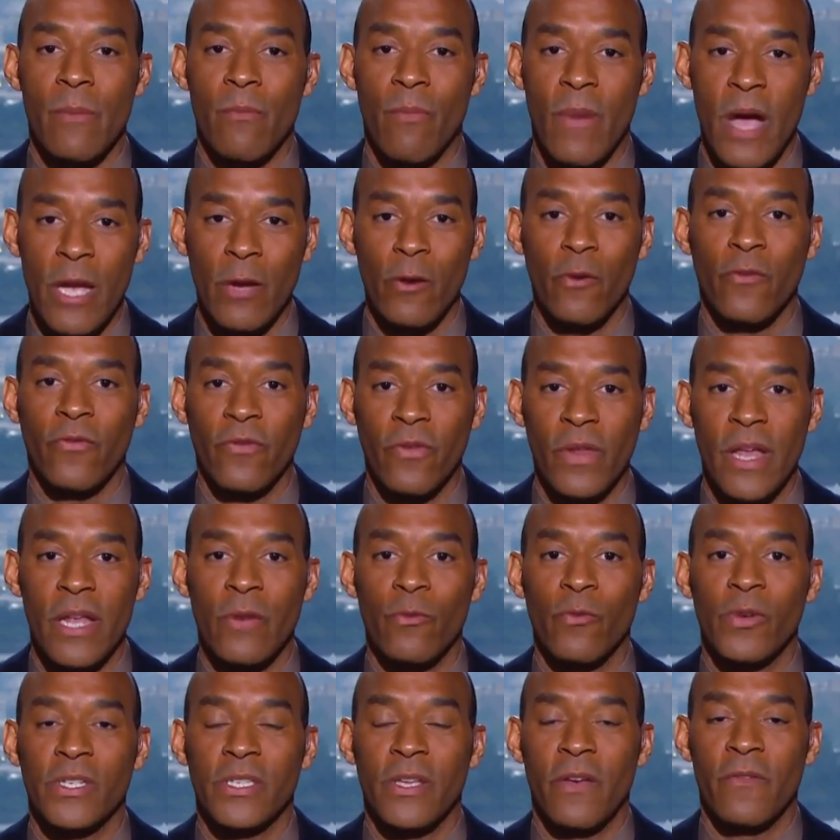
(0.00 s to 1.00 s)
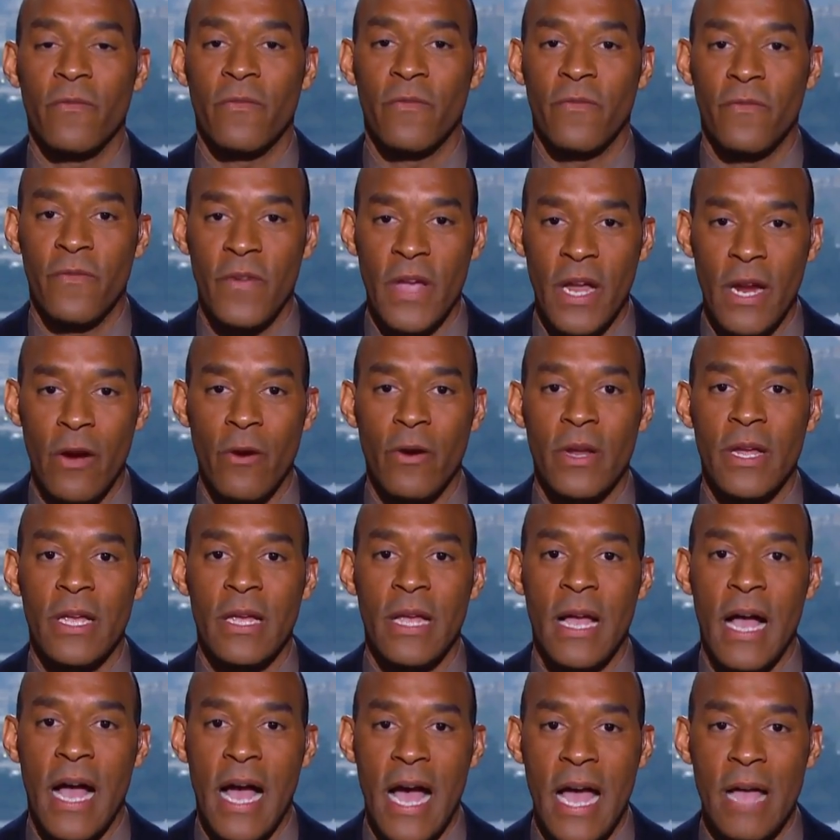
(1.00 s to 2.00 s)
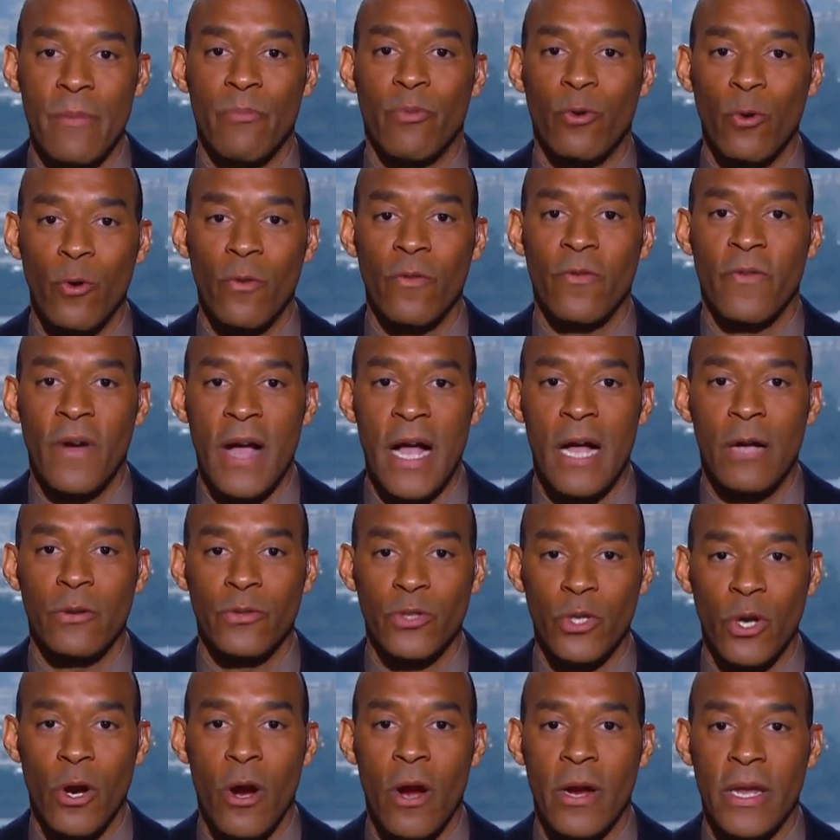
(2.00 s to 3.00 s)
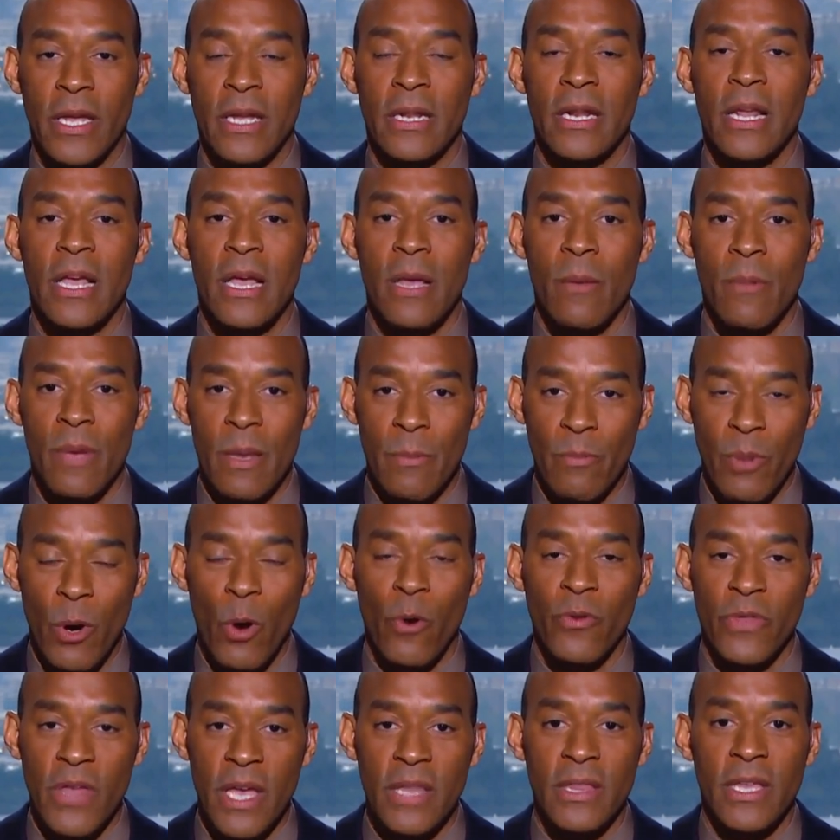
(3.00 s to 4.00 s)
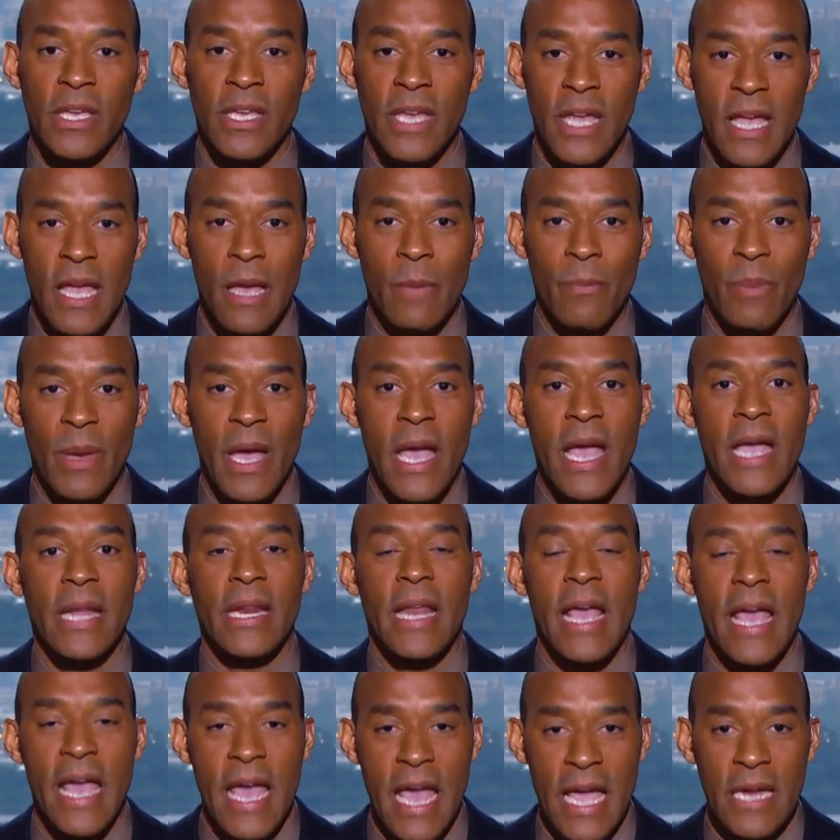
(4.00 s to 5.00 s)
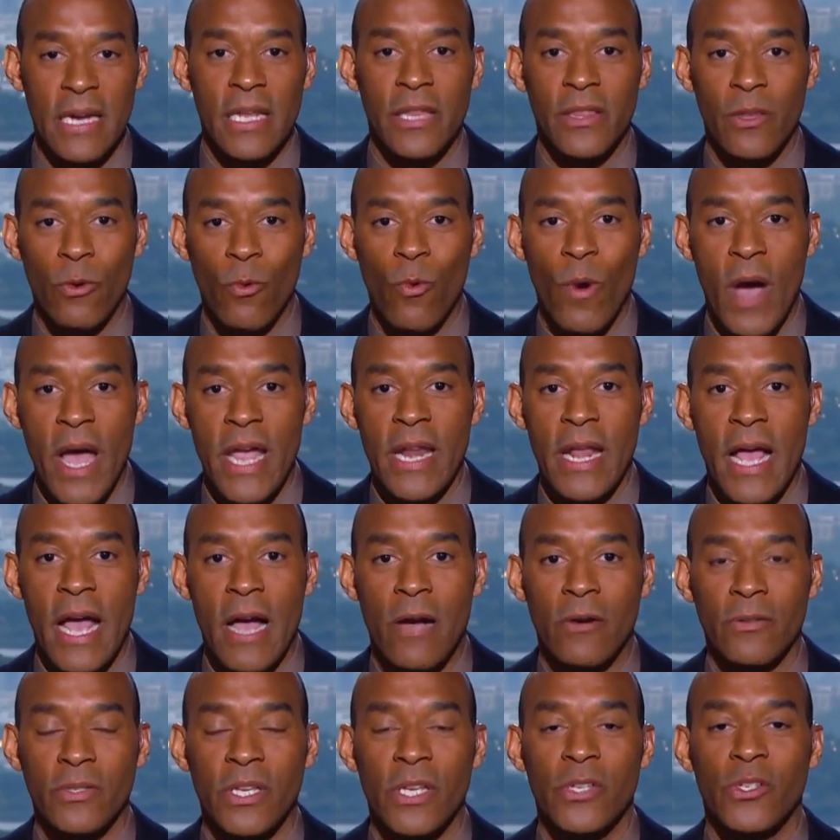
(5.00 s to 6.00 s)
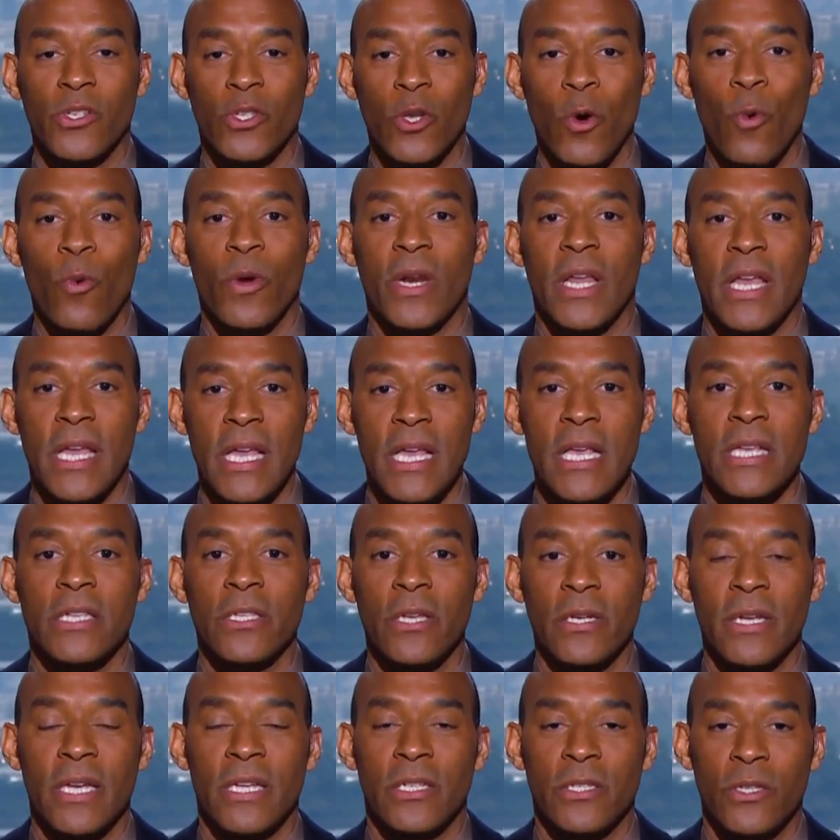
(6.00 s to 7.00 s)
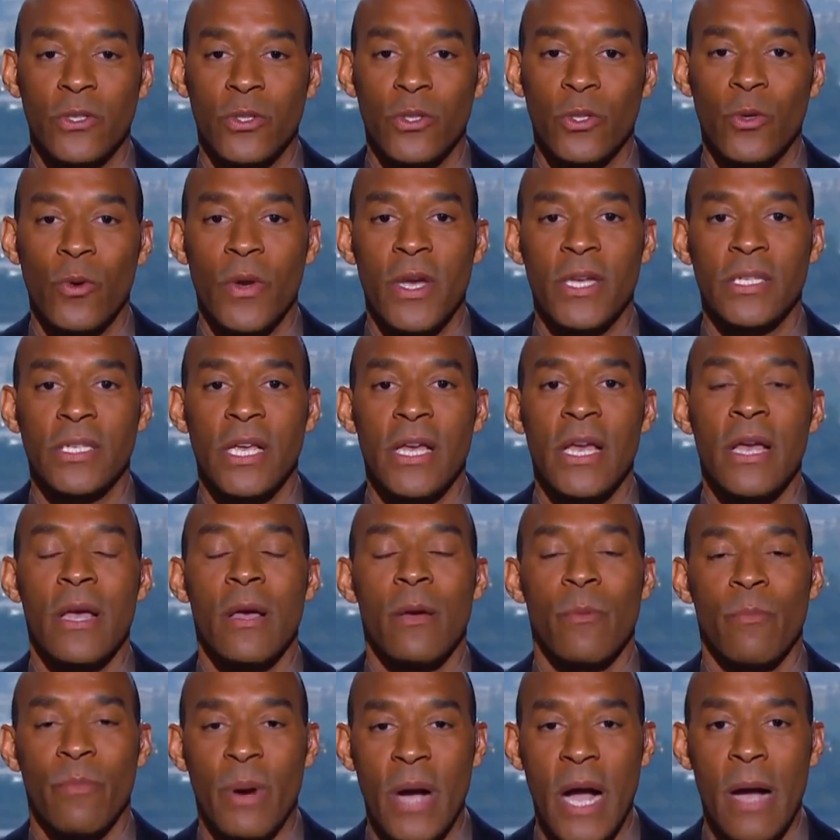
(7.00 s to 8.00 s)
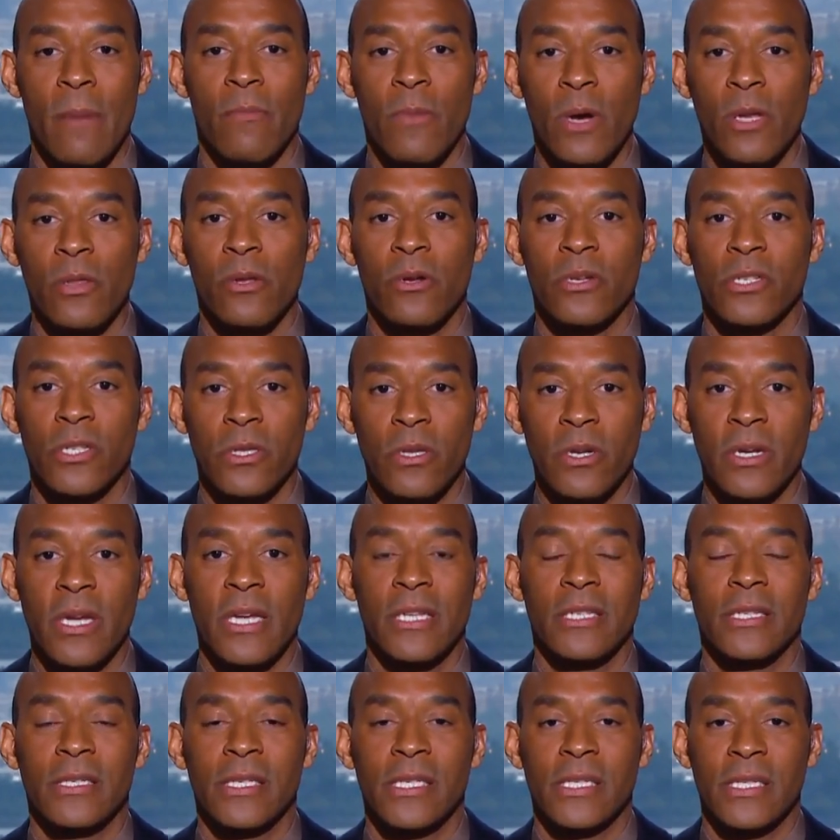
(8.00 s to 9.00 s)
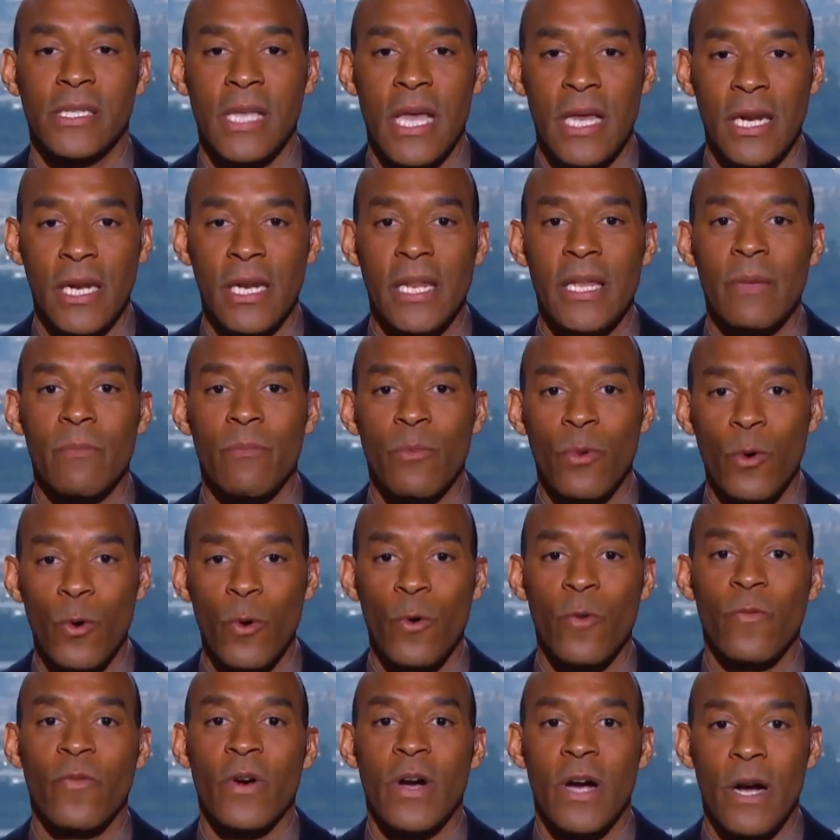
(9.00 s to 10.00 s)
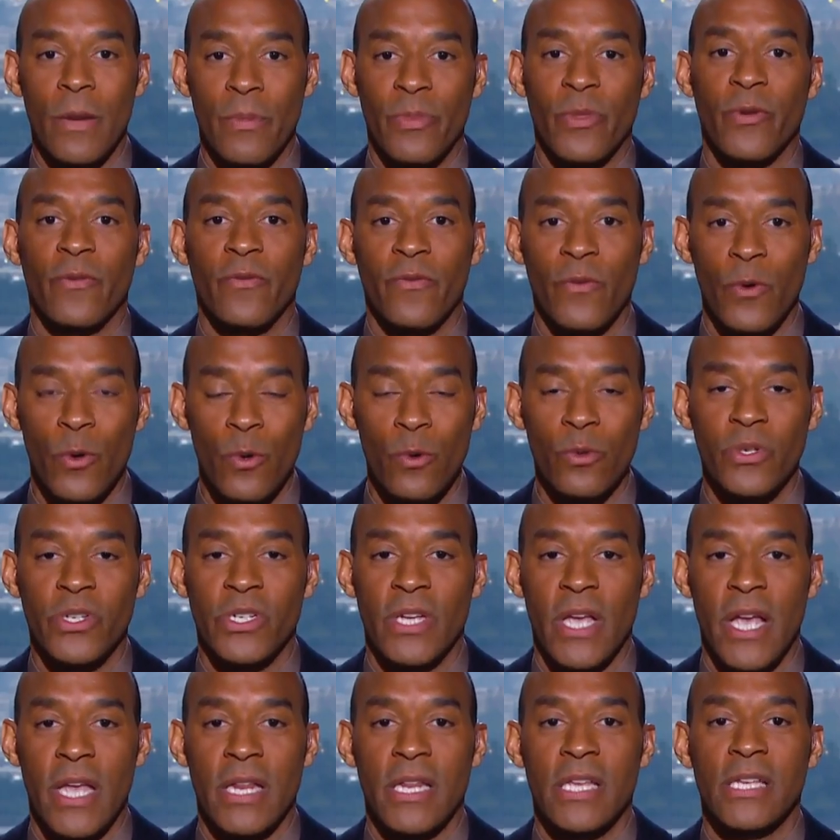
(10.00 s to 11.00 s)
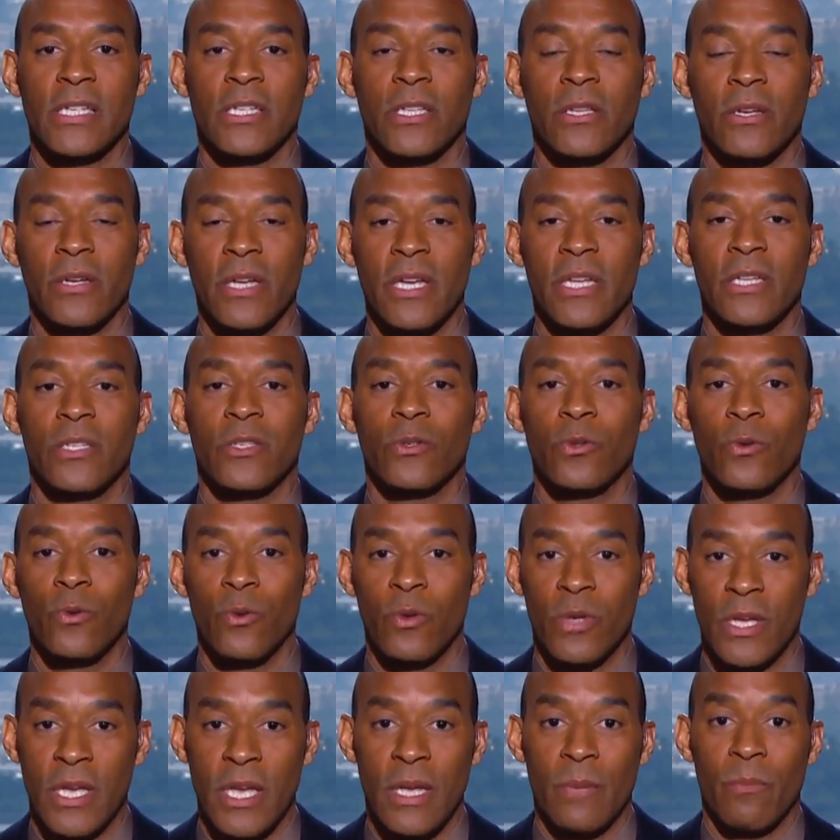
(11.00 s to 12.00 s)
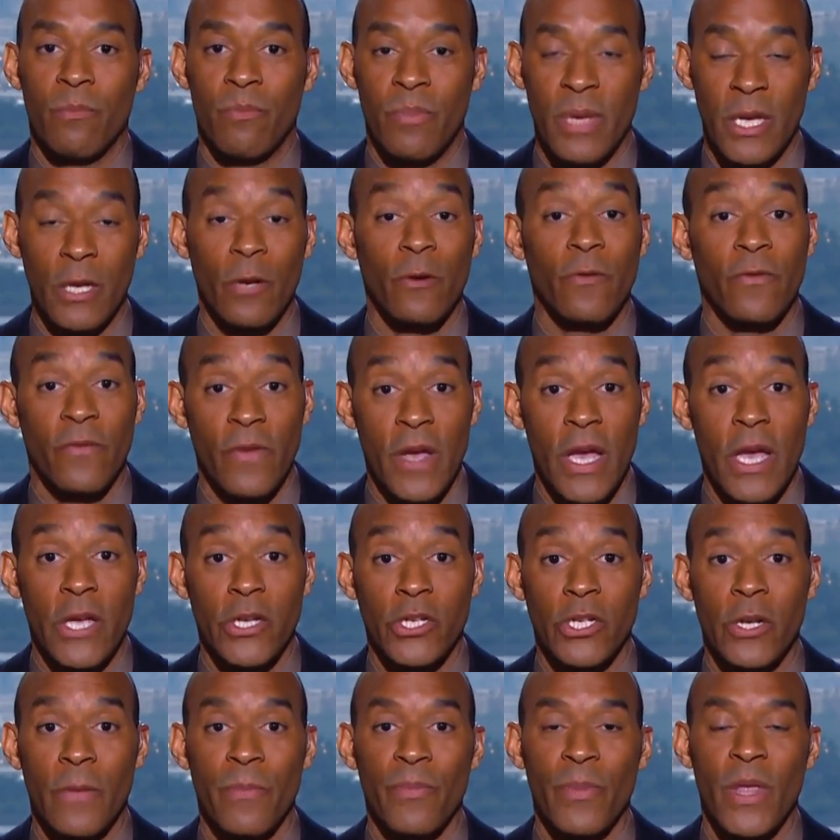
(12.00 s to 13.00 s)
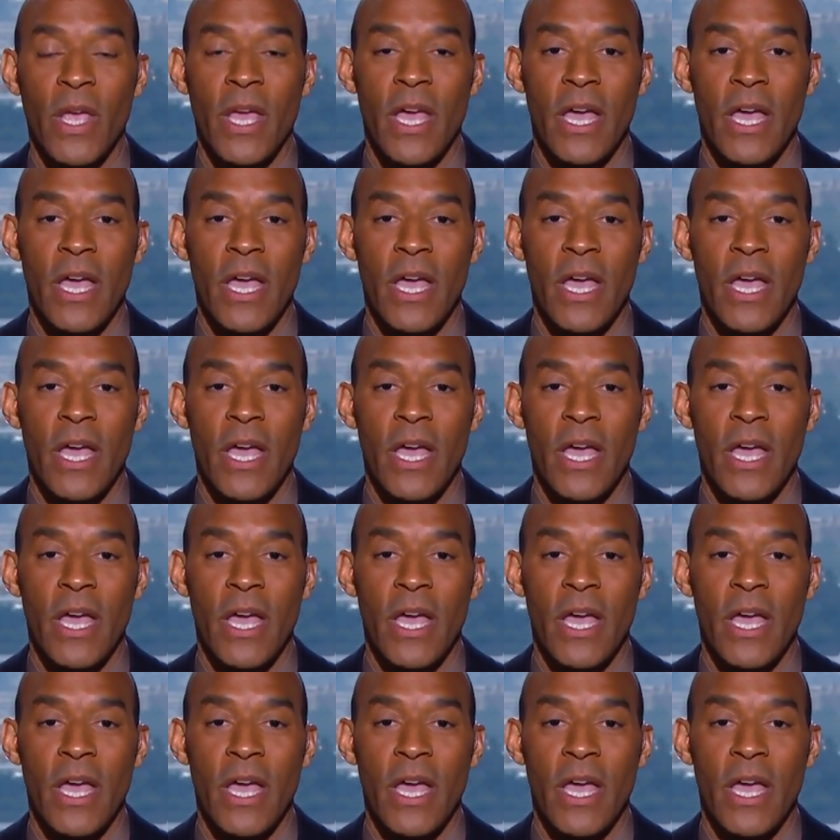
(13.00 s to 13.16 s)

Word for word: Michael Flynn was a very high profile target both in the campaign and in the White House. And so what he's looking to do is Bob Mueller is looking to steadily move up the food chain. He's looking to get bigger fish.